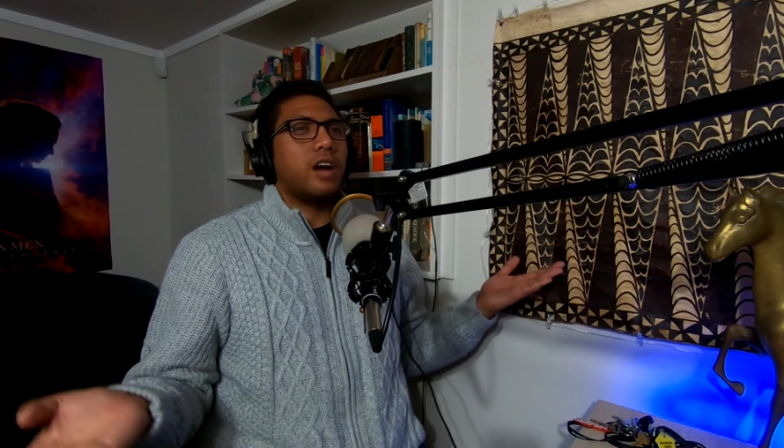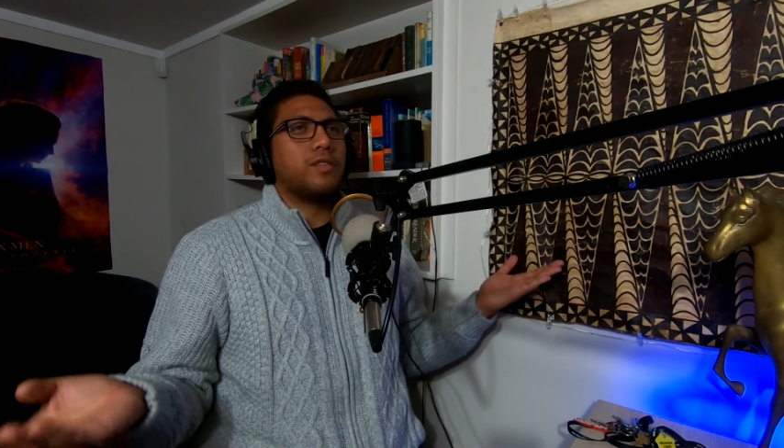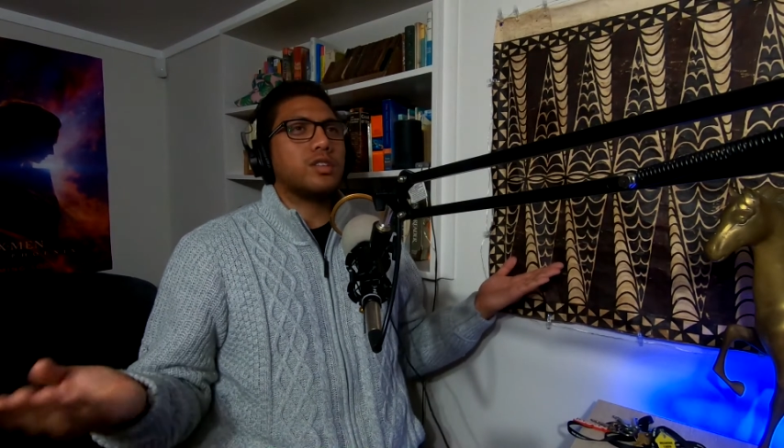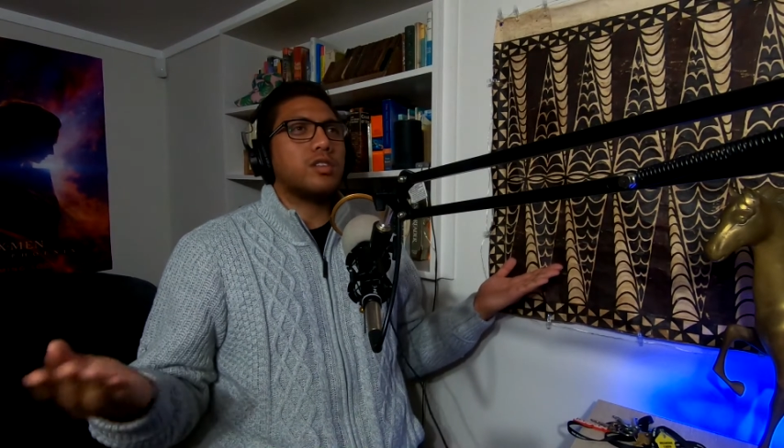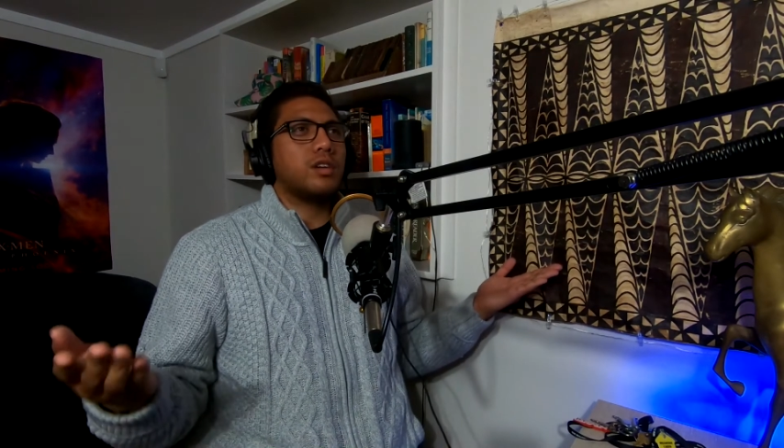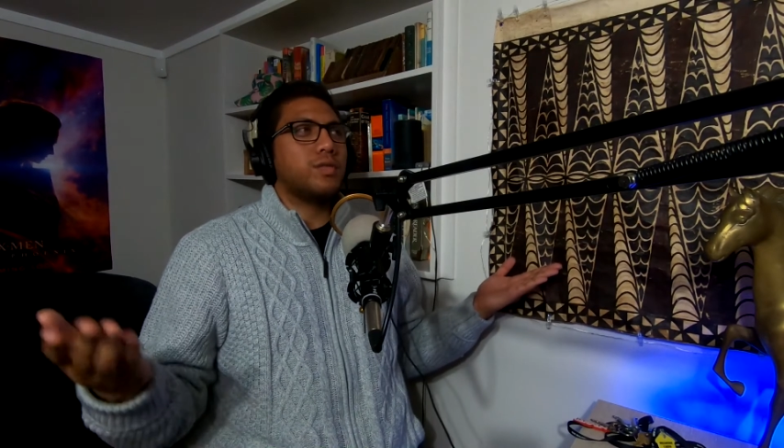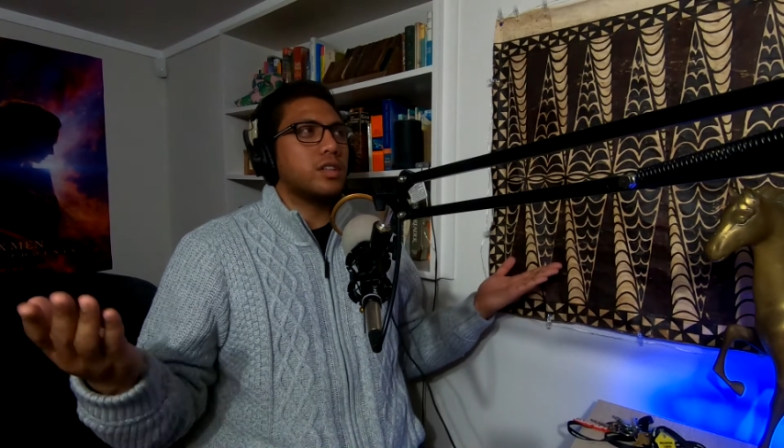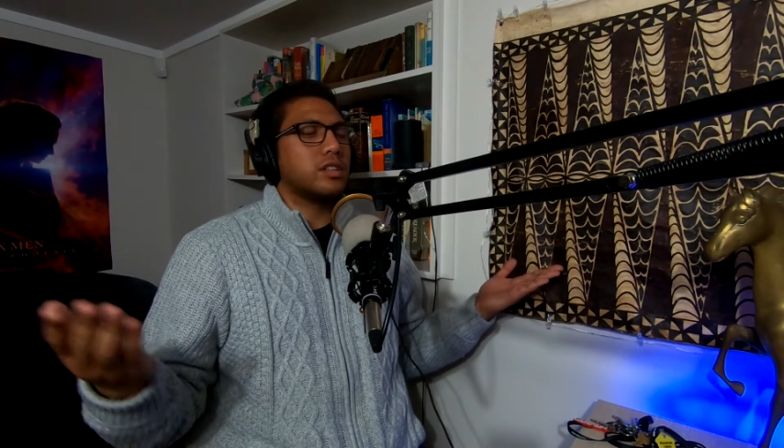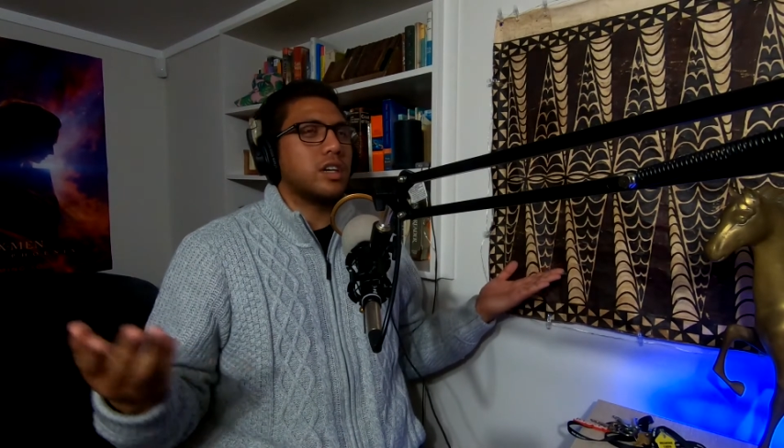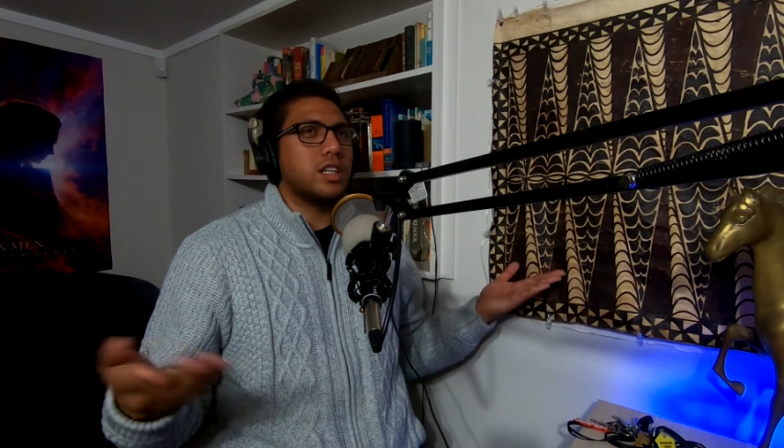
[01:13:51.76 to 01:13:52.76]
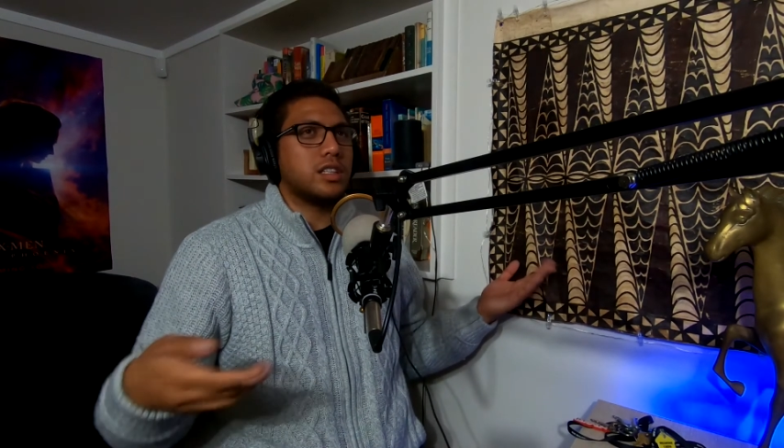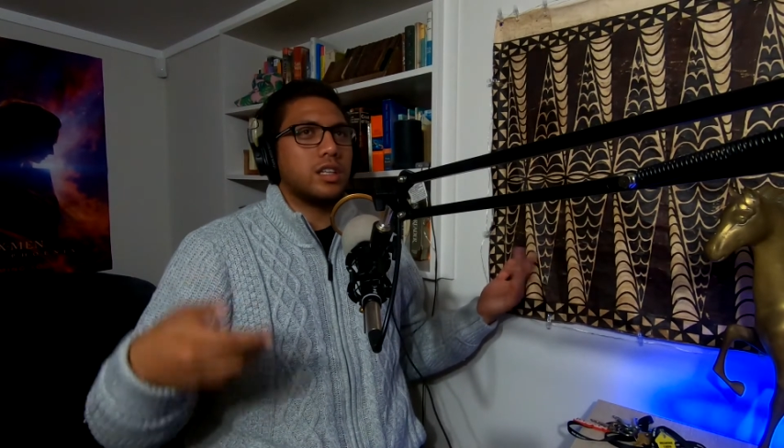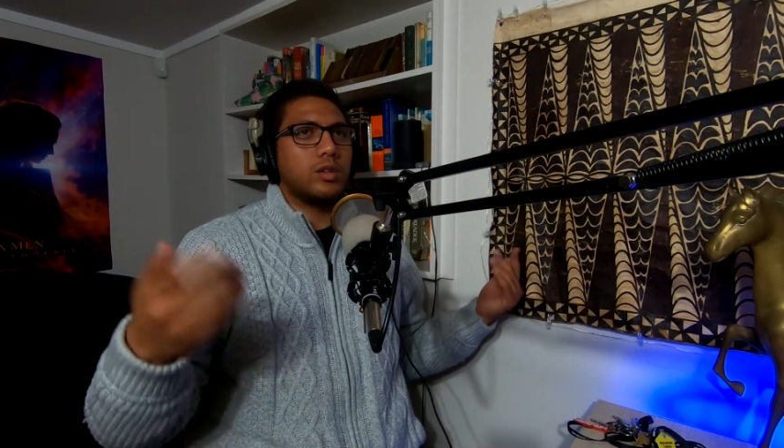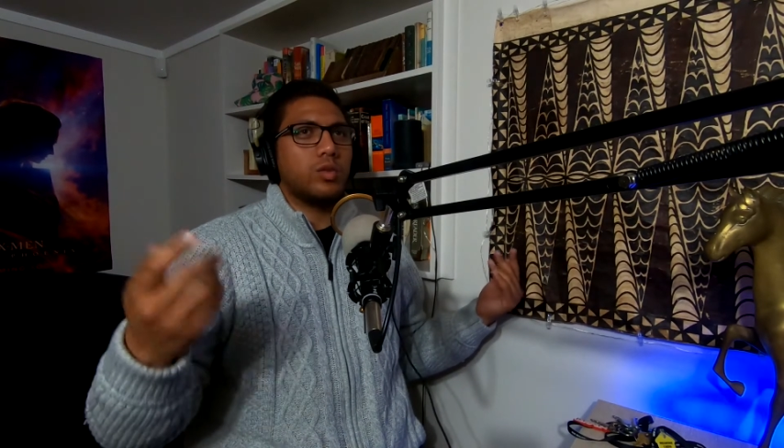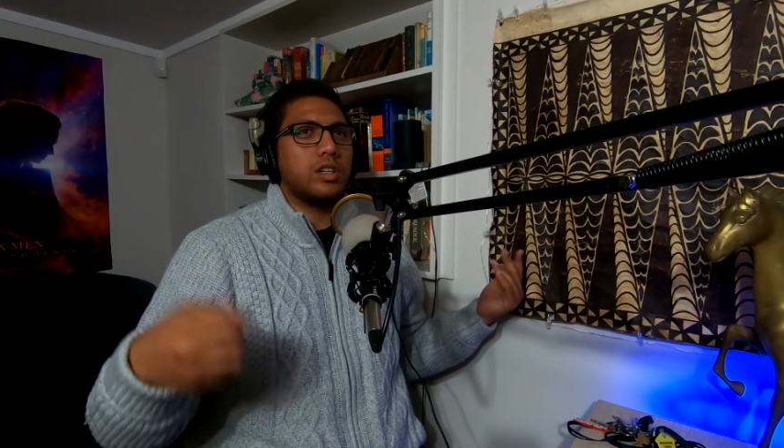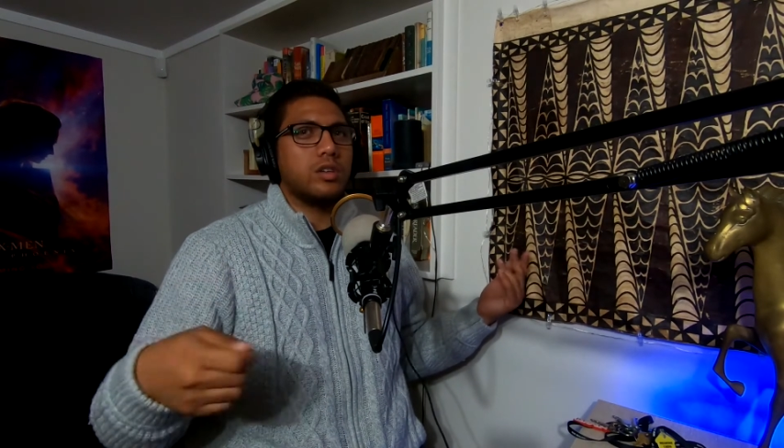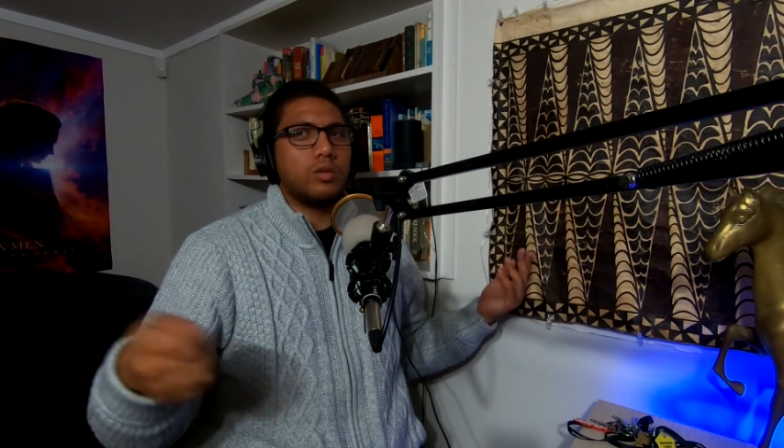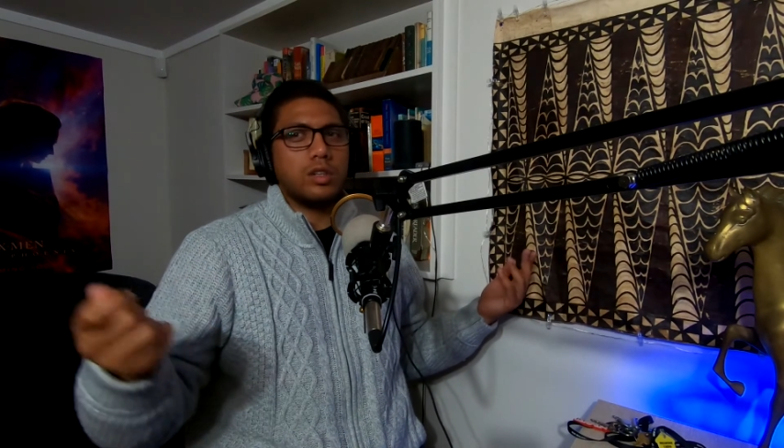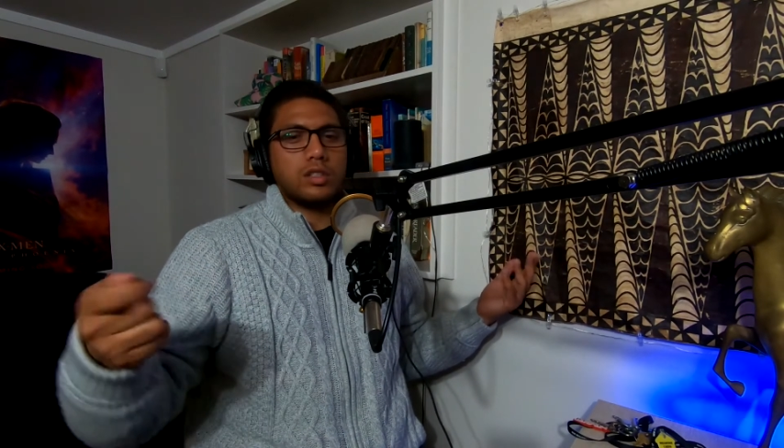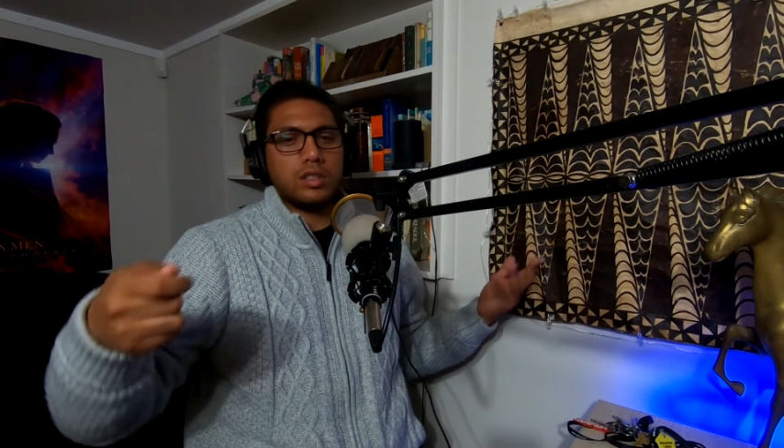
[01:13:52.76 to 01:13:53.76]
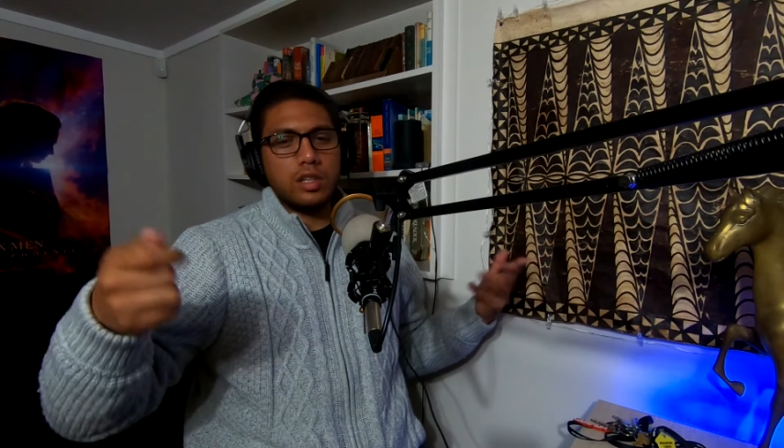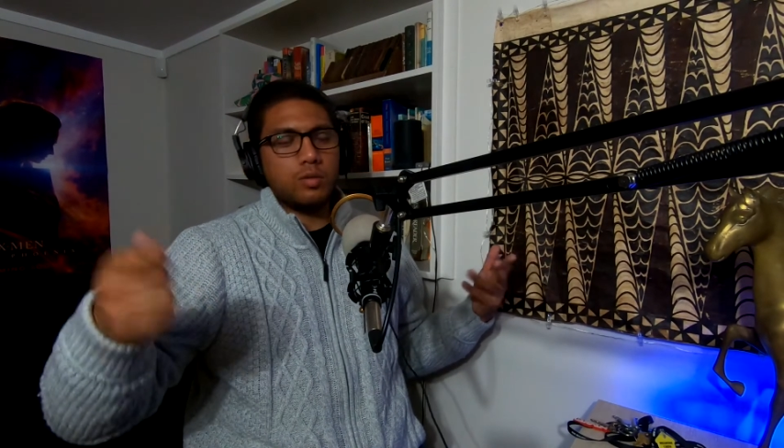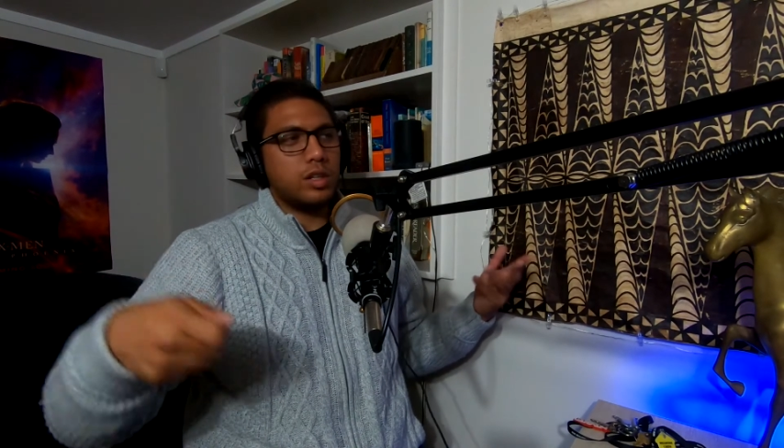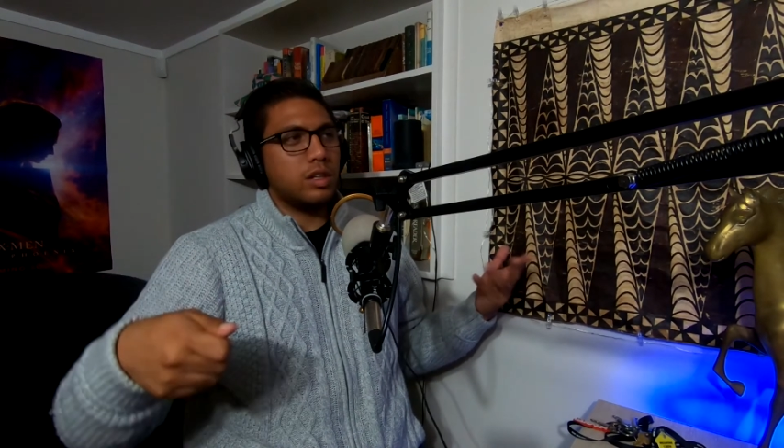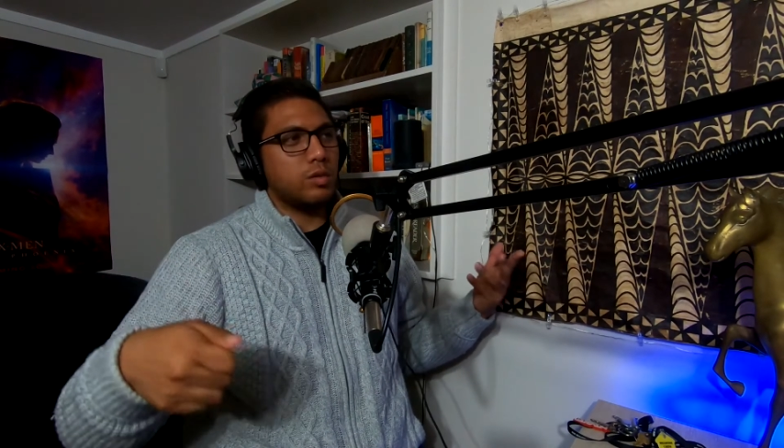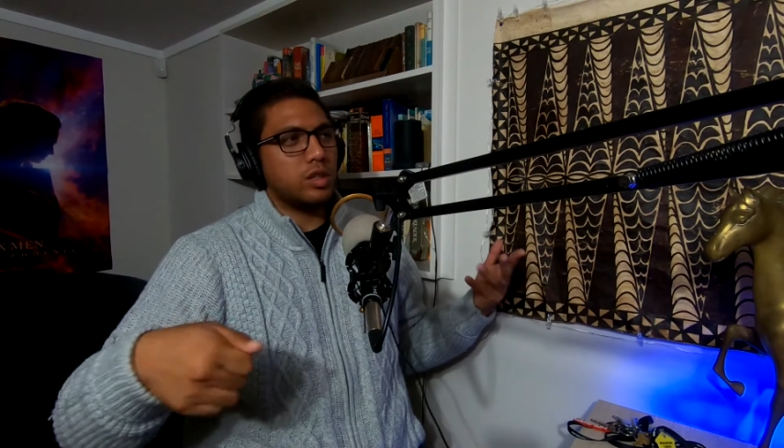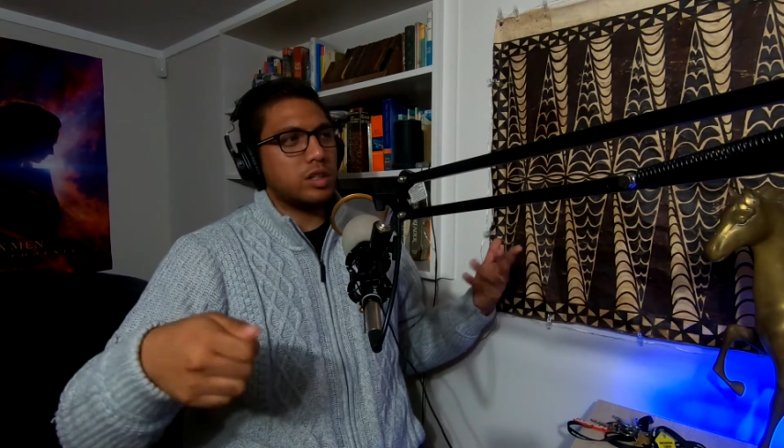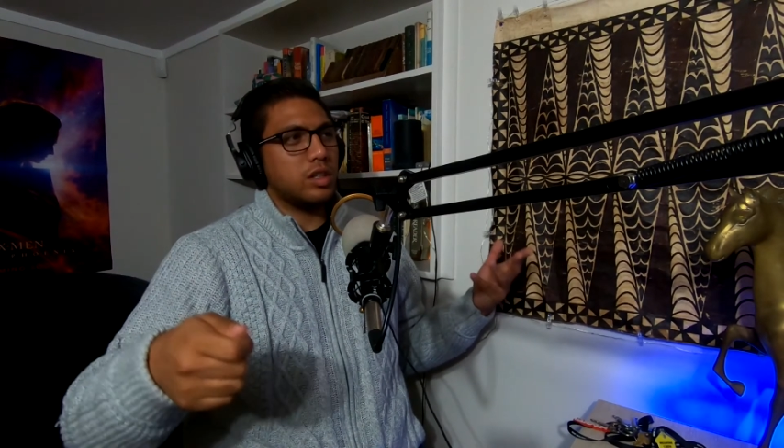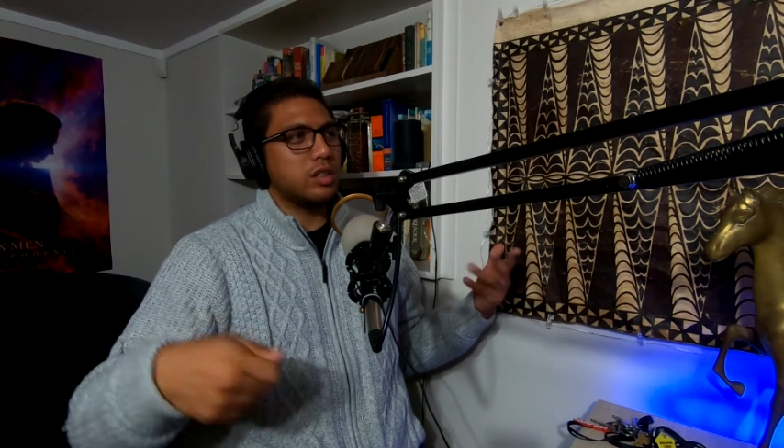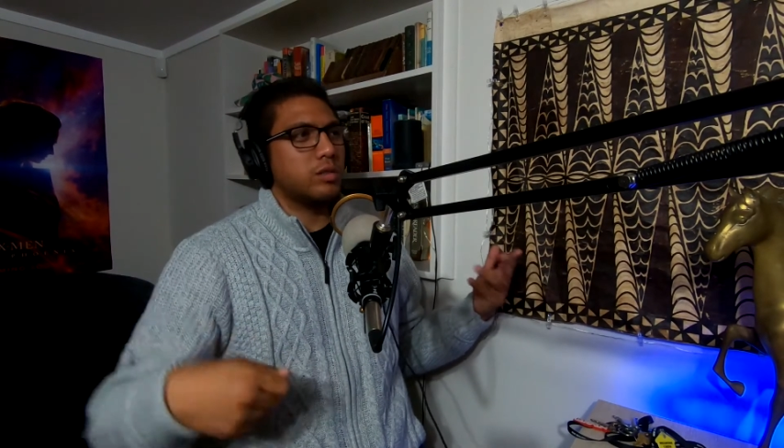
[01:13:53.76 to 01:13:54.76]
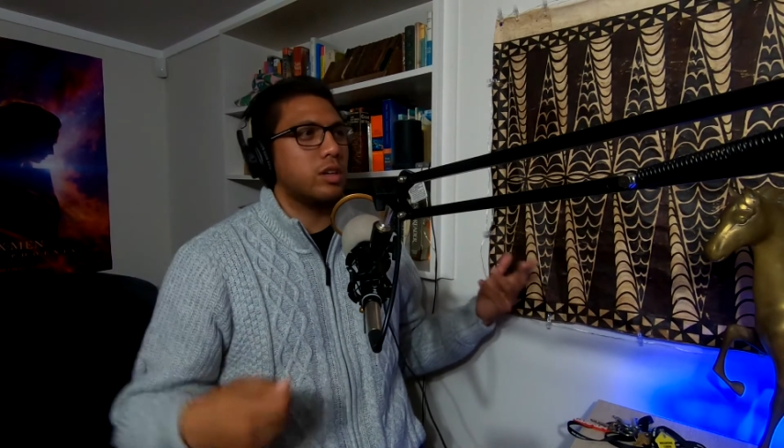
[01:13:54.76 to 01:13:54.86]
I feel sorry for those guys at the window washing on the